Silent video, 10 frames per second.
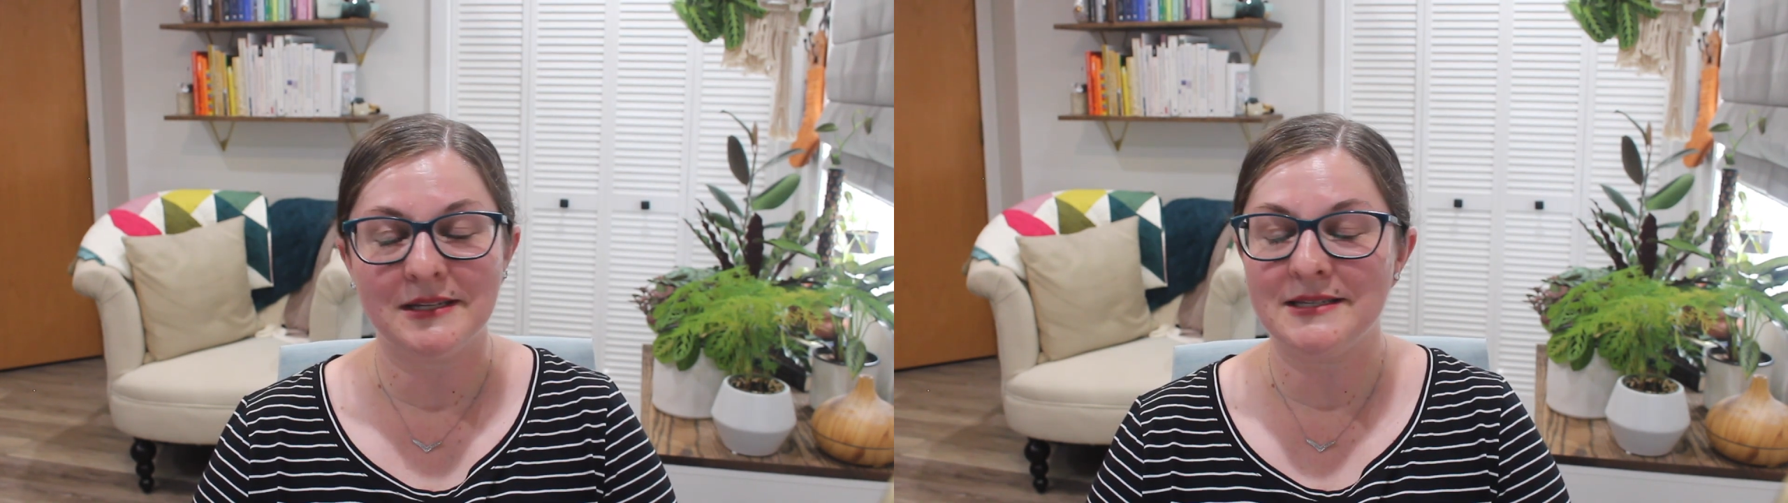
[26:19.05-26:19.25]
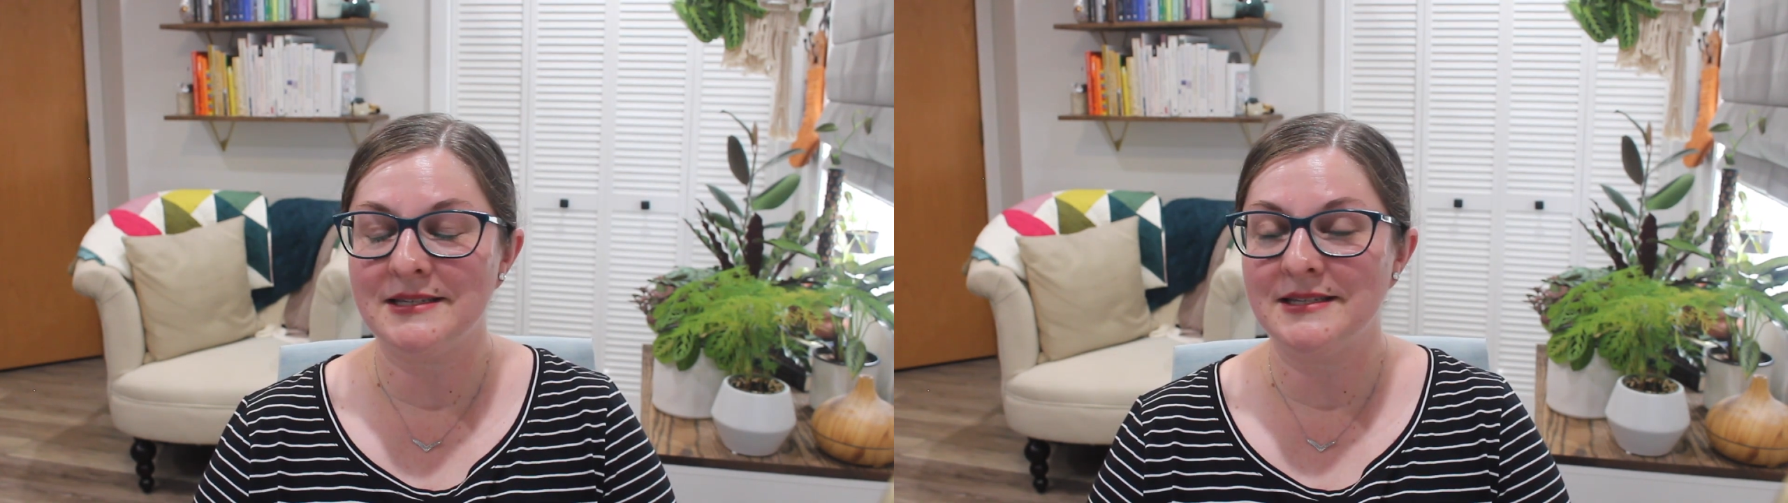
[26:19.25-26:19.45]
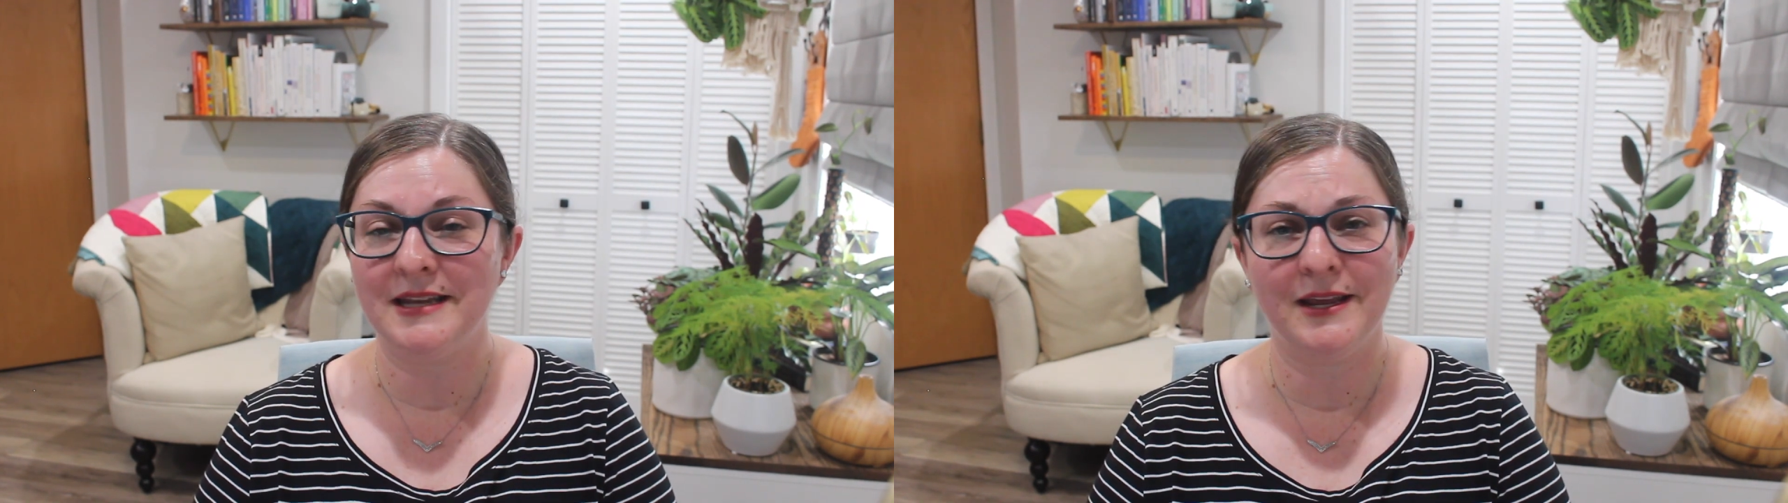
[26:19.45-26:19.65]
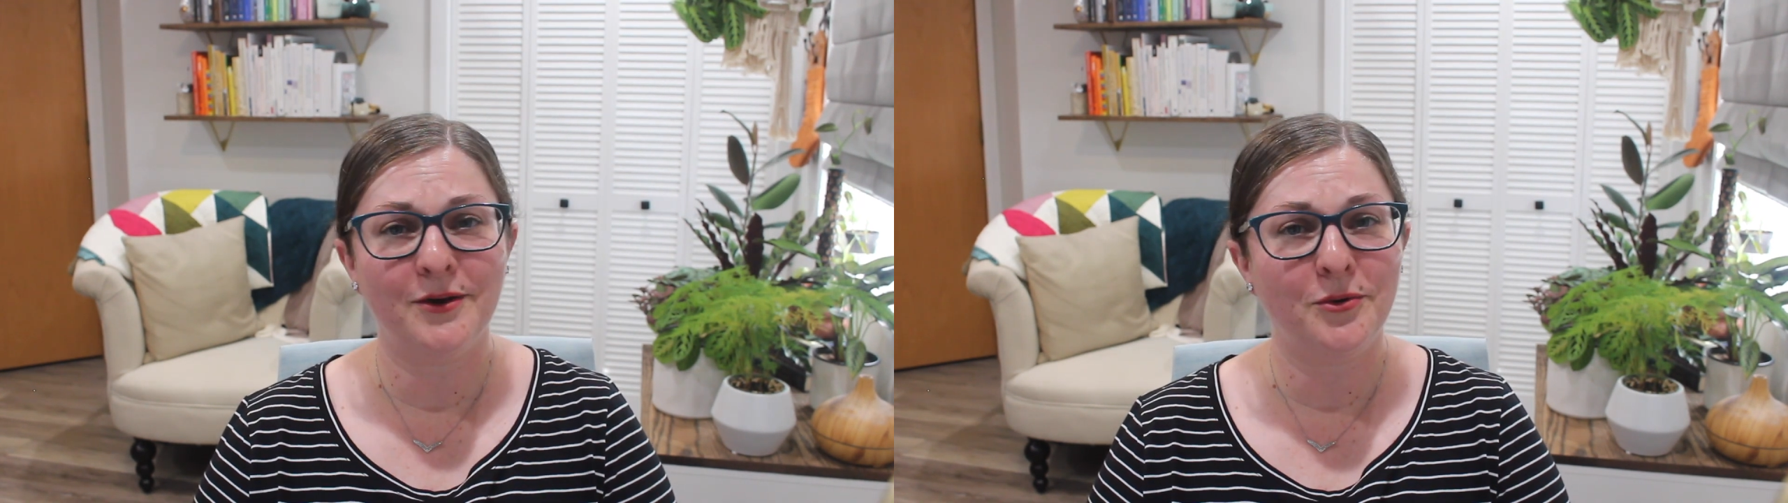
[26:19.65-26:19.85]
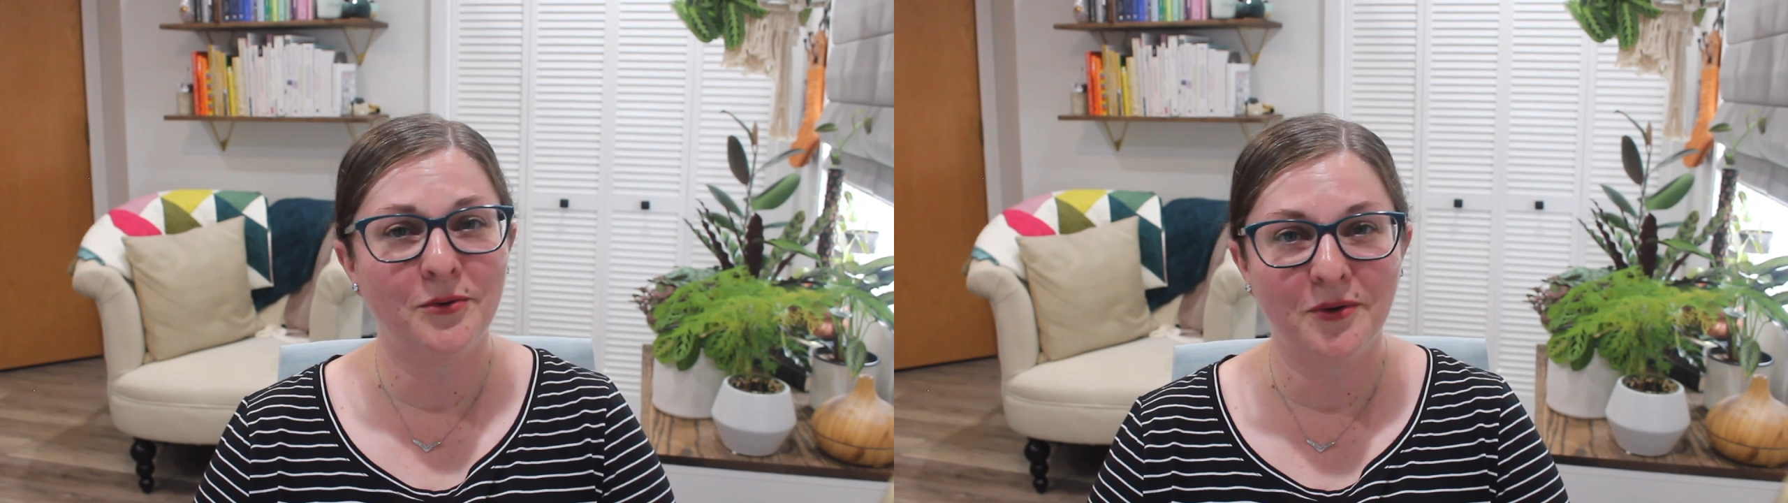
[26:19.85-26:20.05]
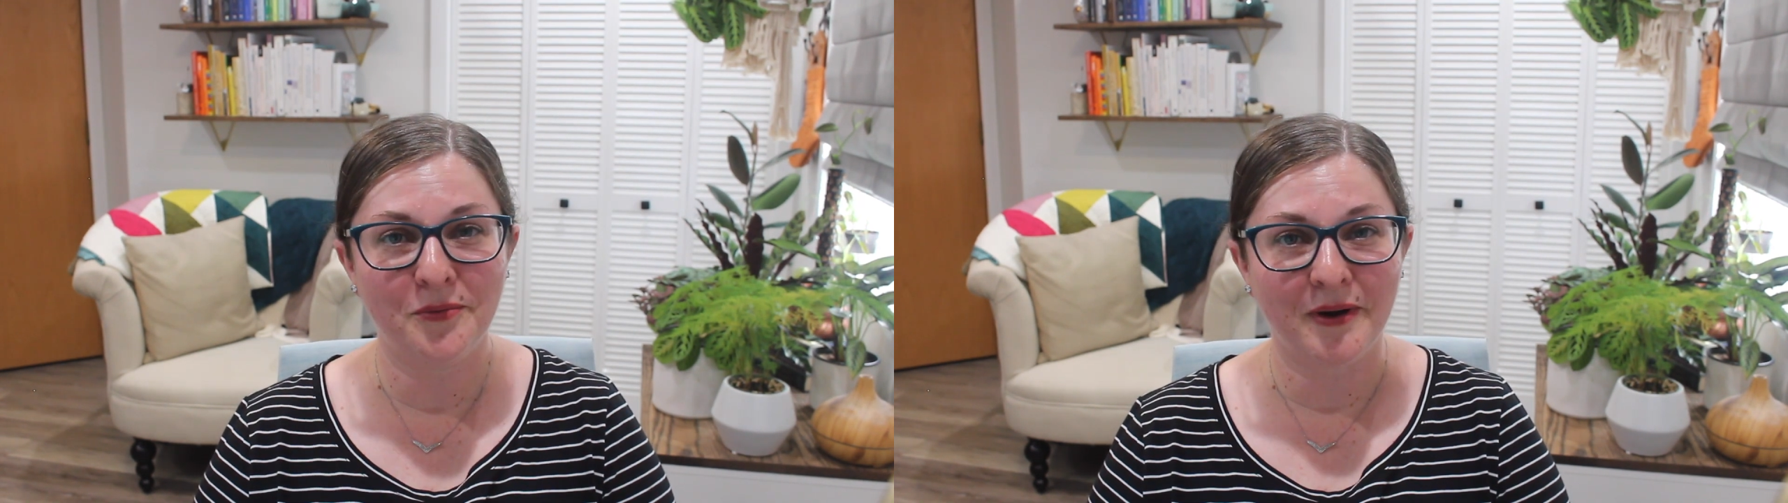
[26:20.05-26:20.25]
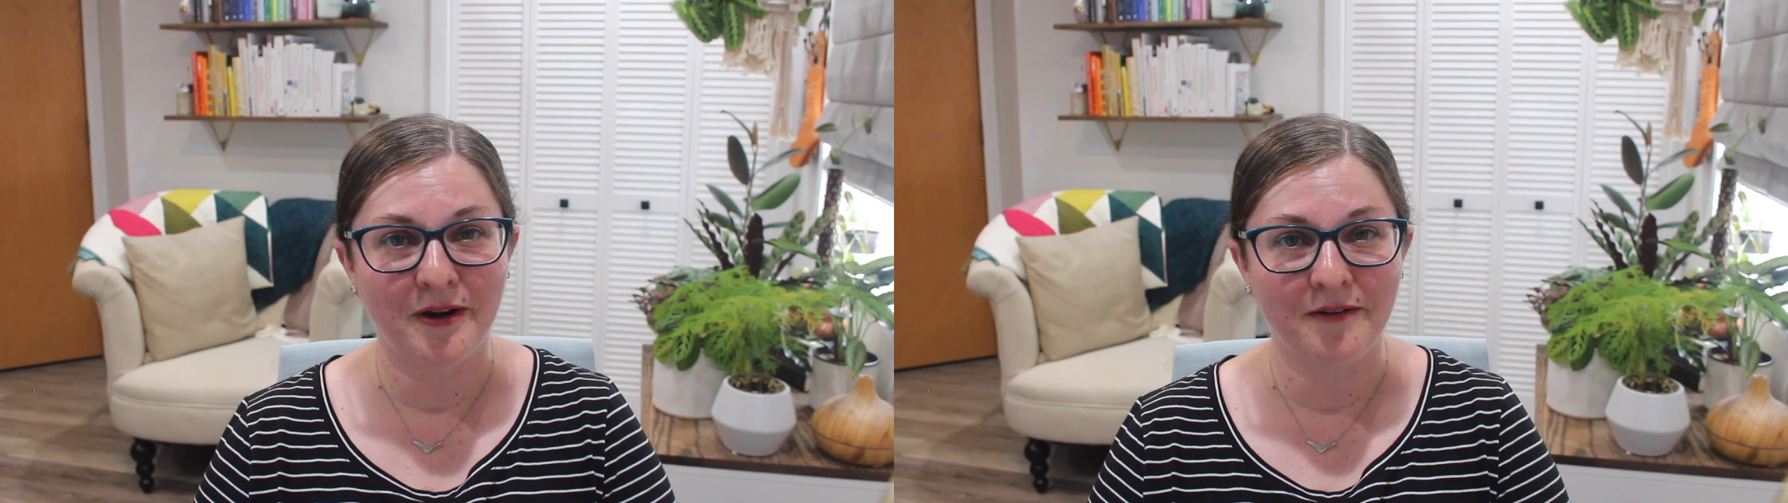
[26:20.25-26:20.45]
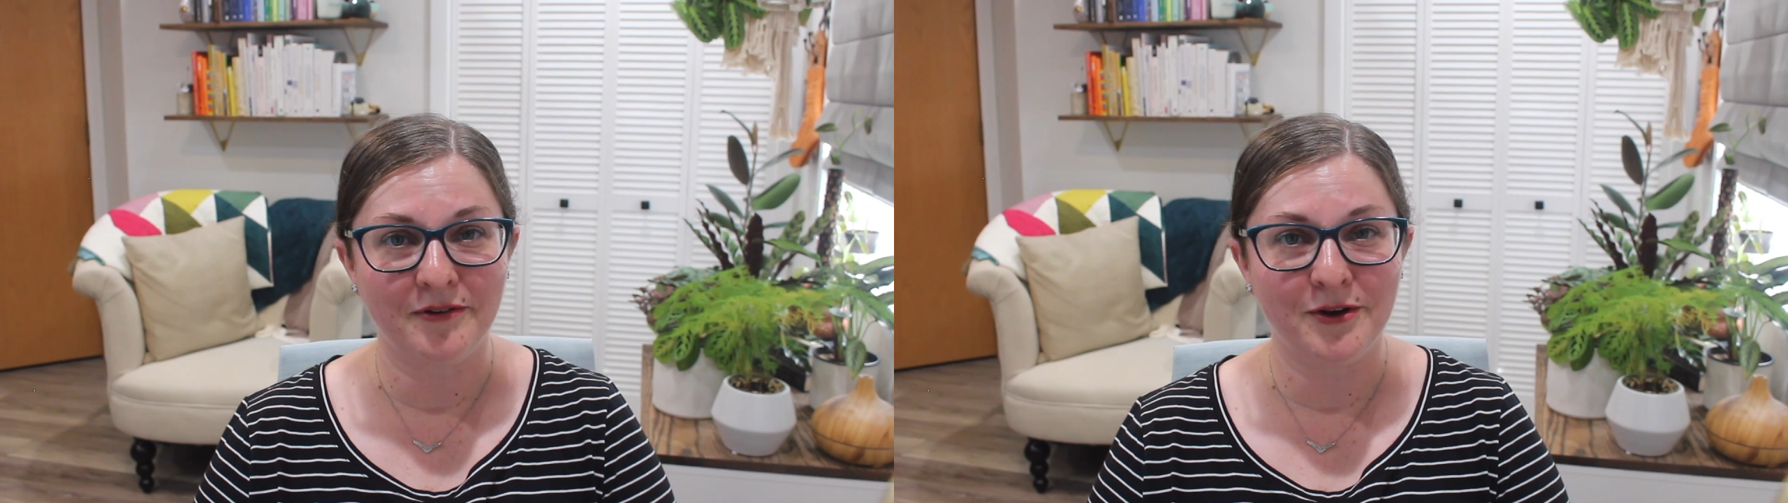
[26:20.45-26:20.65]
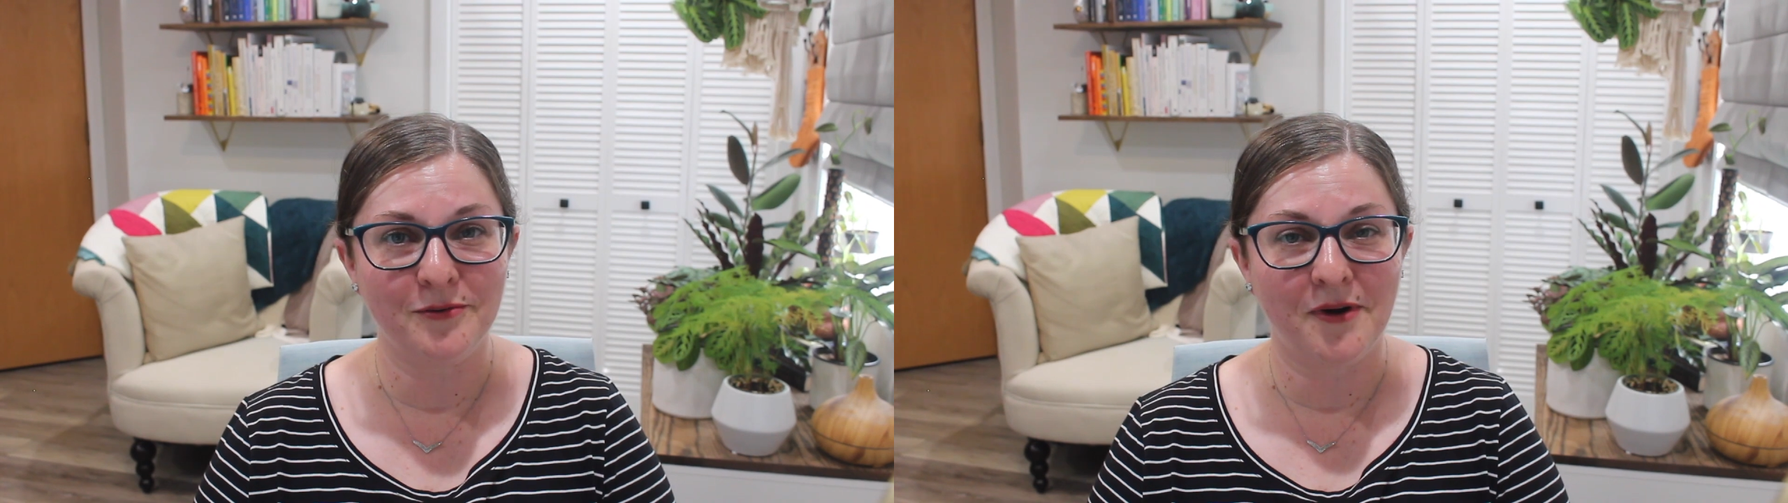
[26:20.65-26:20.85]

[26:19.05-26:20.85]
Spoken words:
Stay cool wherever you